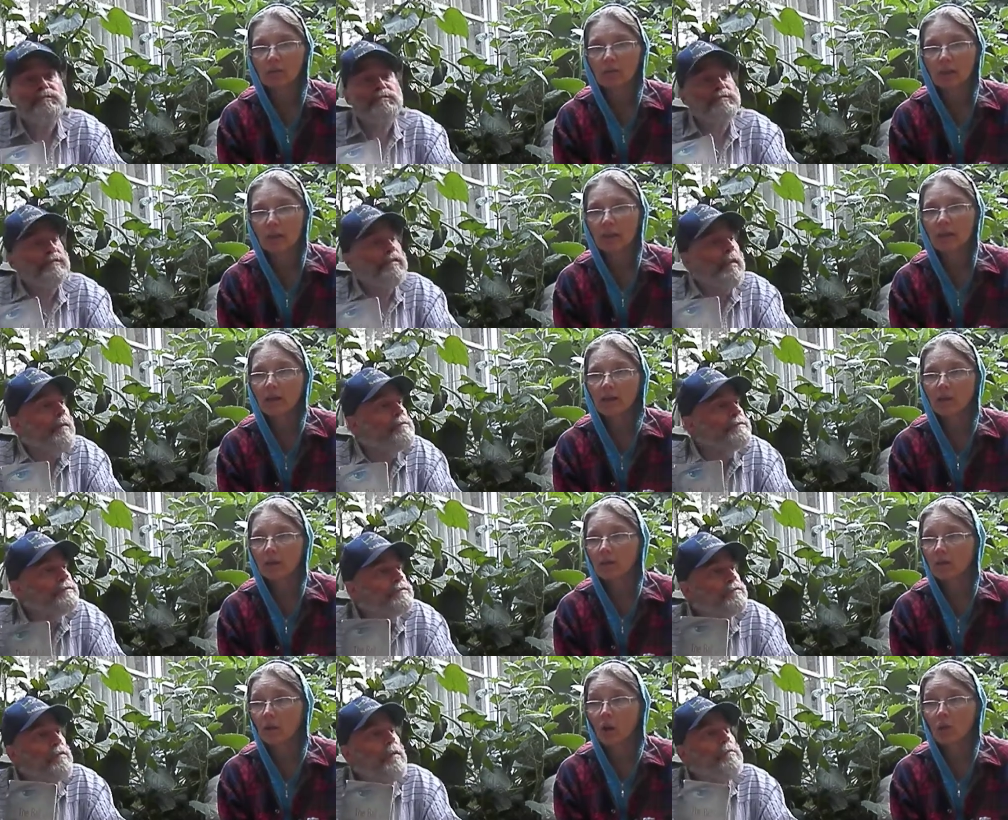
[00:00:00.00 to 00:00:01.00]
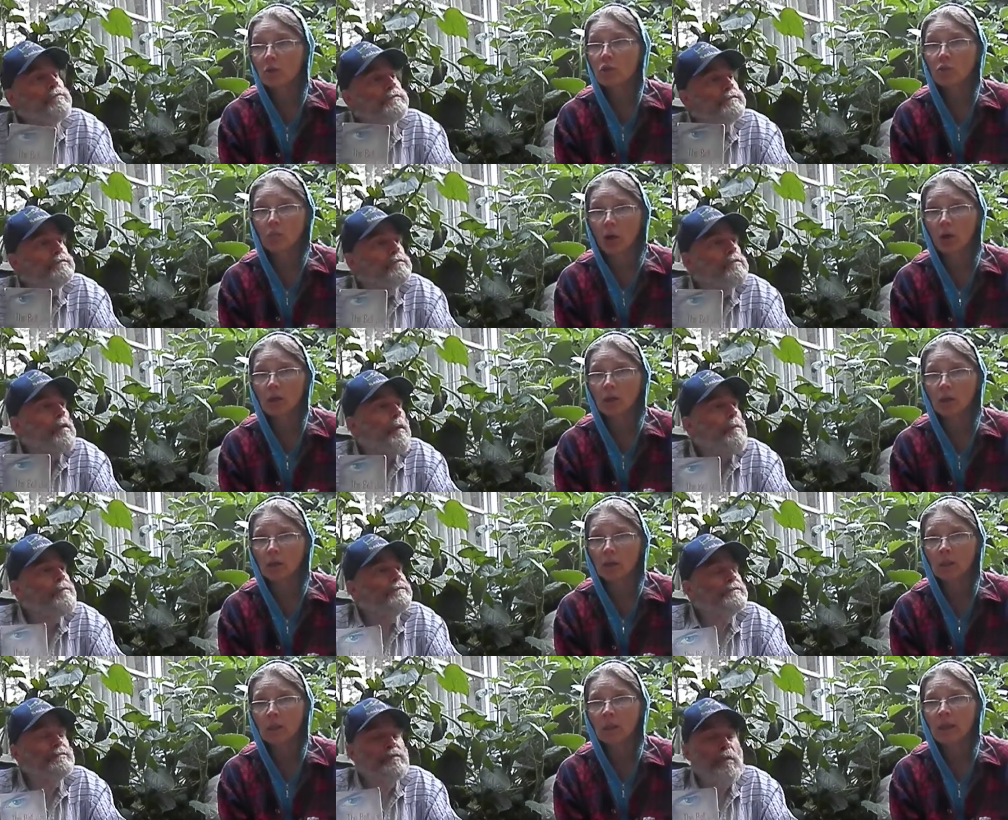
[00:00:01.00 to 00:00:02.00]
Speaker 1: They are
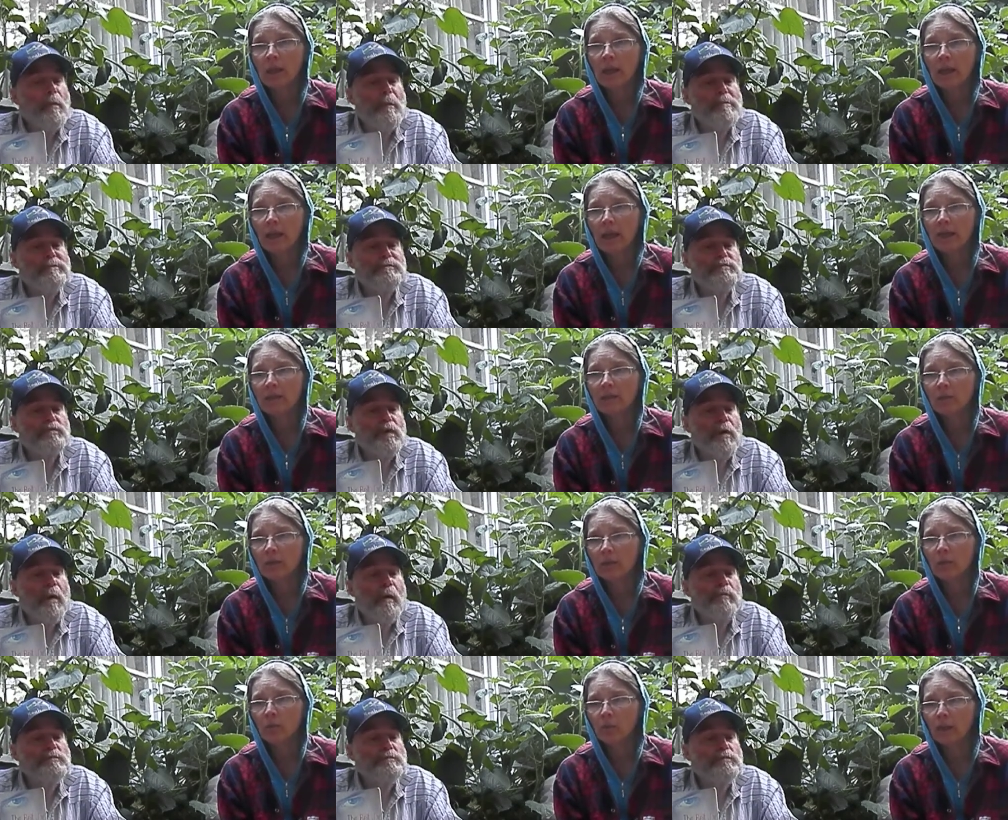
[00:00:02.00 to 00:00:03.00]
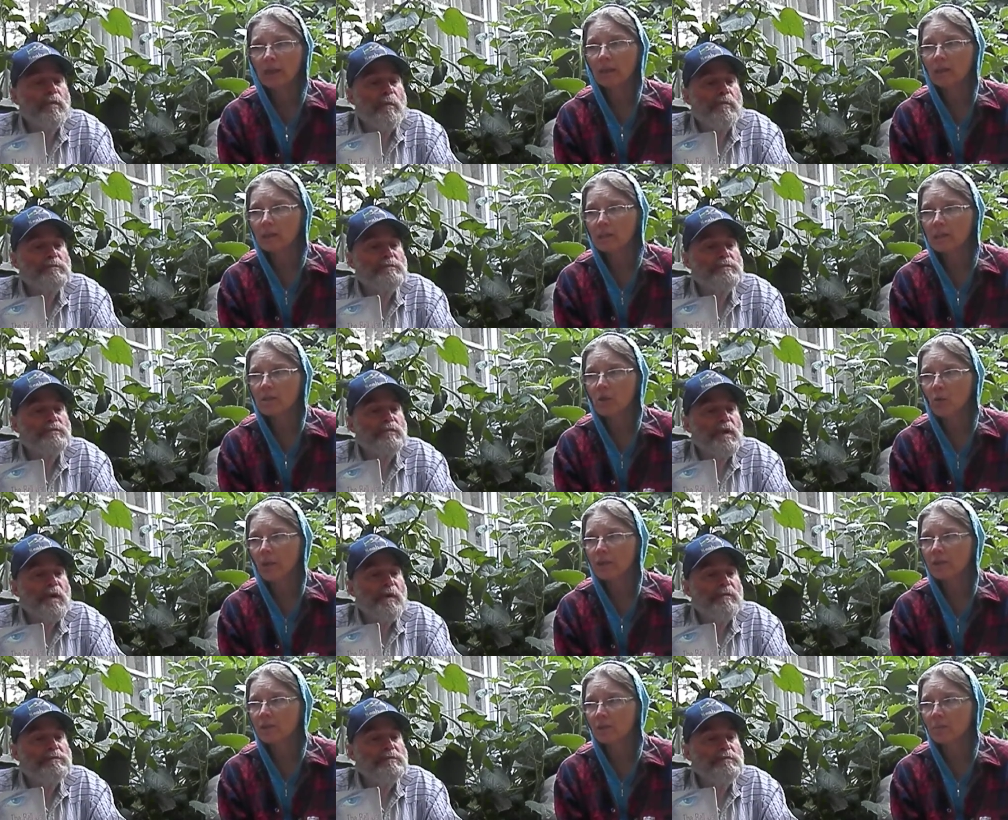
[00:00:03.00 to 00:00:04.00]
stronger and their will is
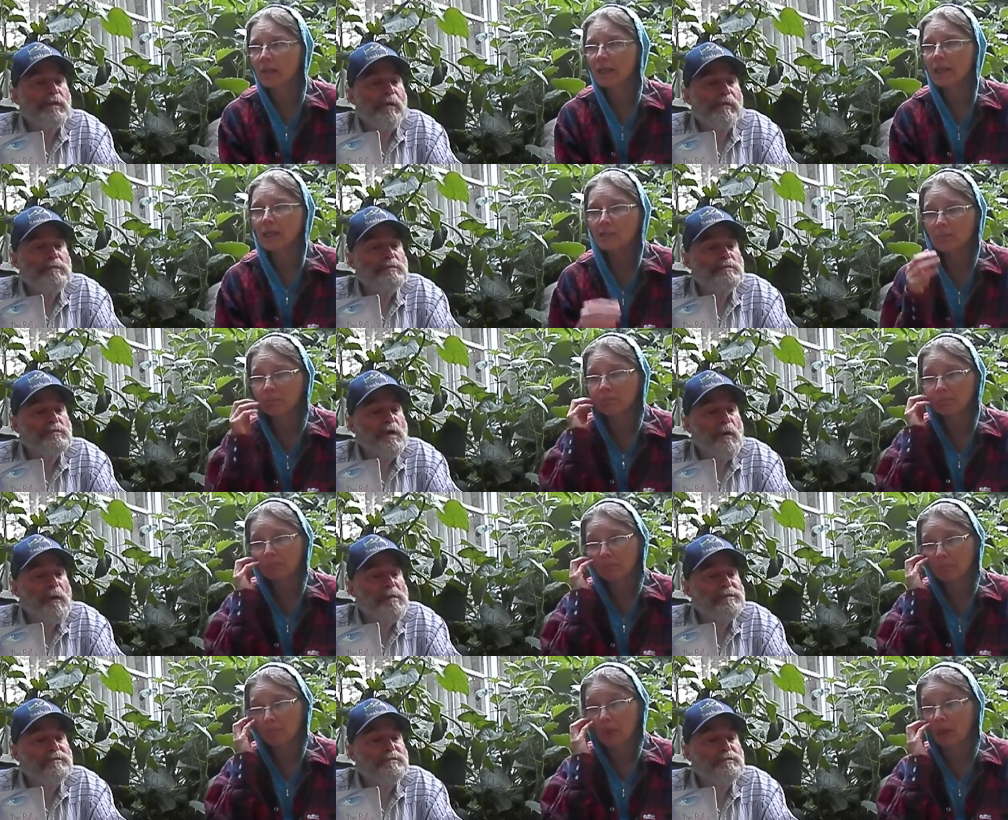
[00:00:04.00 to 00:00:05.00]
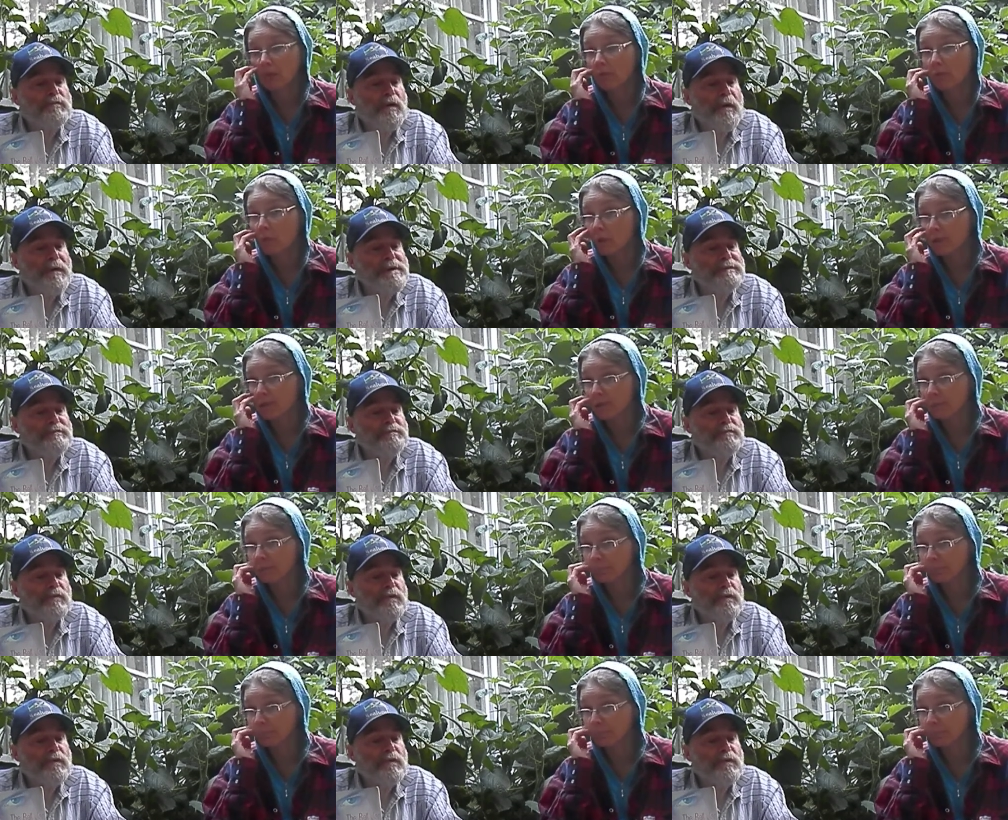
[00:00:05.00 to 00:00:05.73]
going to be enforced.